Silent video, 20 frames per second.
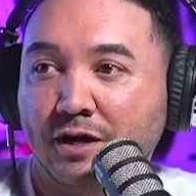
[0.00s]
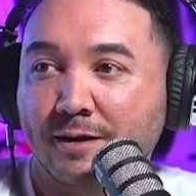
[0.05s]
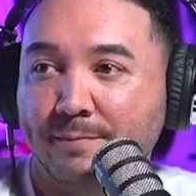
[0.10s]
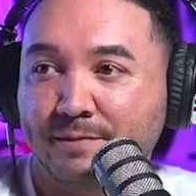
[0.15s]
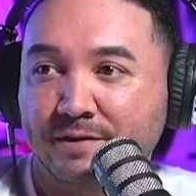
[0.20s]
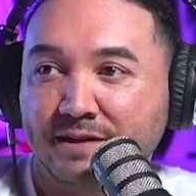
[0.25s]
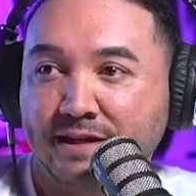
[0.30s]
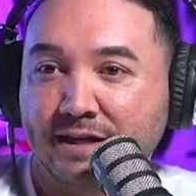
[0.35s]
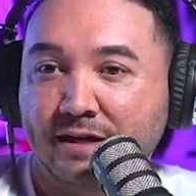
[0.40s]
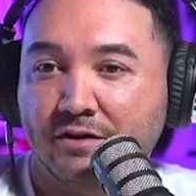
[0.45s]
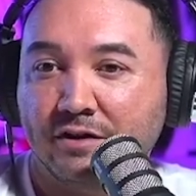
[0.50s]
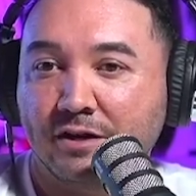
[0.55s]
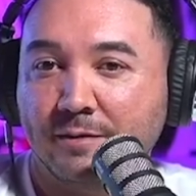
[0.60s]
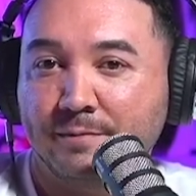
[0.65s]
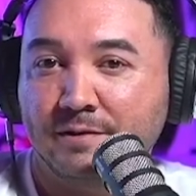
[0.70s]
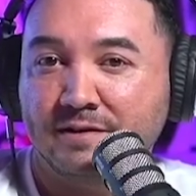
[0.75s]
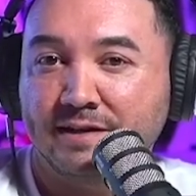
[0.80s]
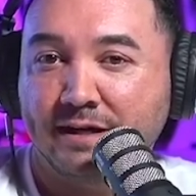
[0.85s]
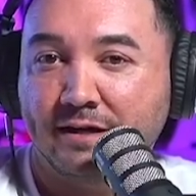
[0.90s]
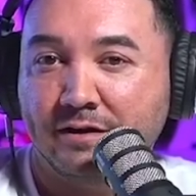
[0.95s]
up and down, up
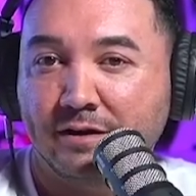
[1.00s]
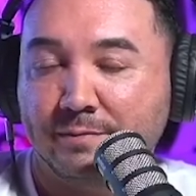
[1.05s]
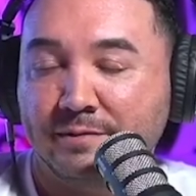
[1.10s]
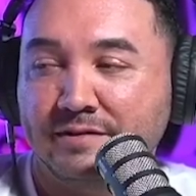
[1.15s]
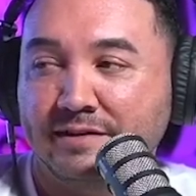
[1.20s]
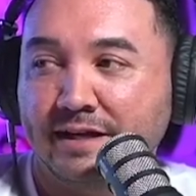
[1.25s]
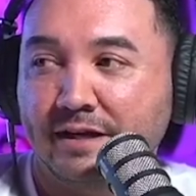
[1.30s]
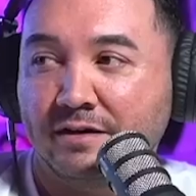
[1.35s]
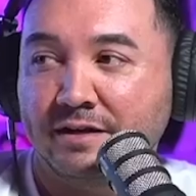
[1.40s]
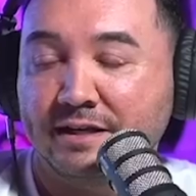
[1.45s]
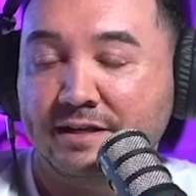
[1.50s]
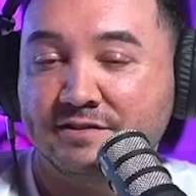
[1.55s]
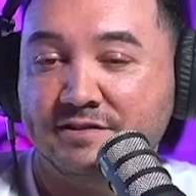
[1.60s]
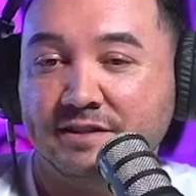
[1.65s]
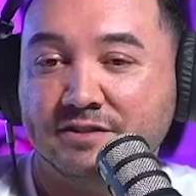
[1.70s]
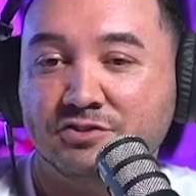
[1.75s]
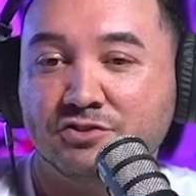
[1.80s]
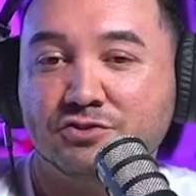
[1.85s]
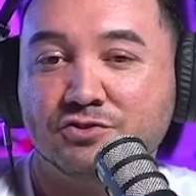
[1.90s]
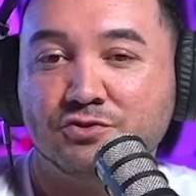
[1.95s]
and down, up and down, is
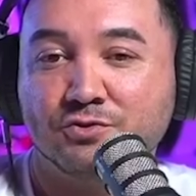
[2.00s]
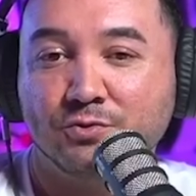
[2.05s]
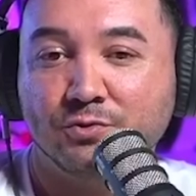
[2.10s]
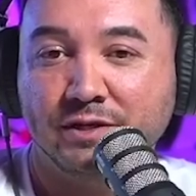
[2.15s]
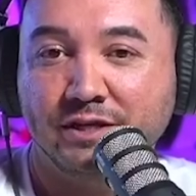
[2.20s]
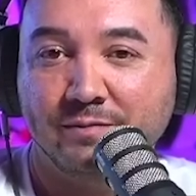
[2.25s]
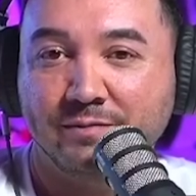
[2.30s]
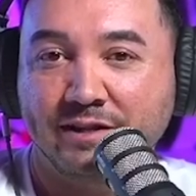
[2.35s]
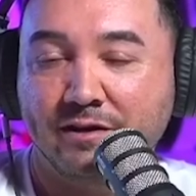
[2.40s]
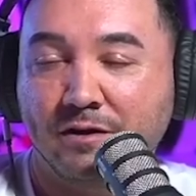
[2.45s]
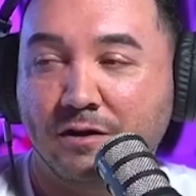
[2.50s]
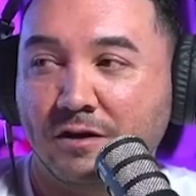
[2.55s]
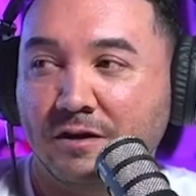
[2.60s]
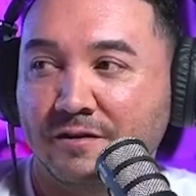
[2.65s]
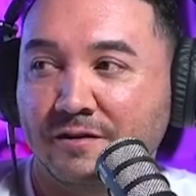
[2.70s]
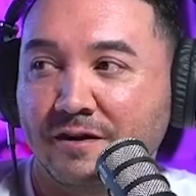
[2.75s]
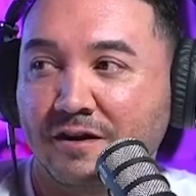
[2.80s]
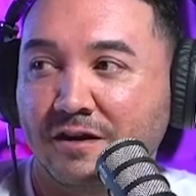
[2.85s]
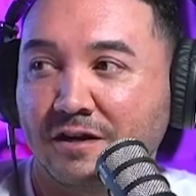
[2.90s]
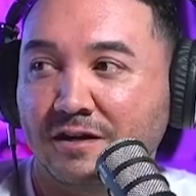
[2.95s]
extremely hard
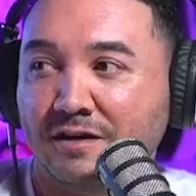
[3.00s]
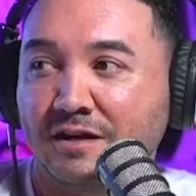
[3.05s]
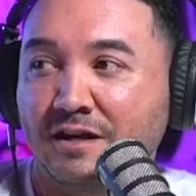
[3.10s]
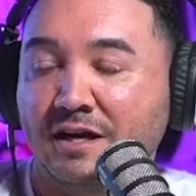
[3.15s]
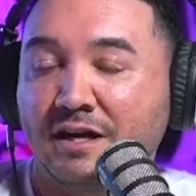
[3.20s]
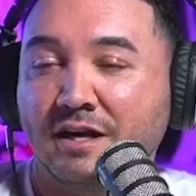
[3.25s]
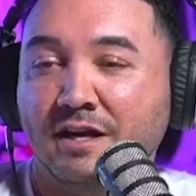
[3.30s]
on the heart.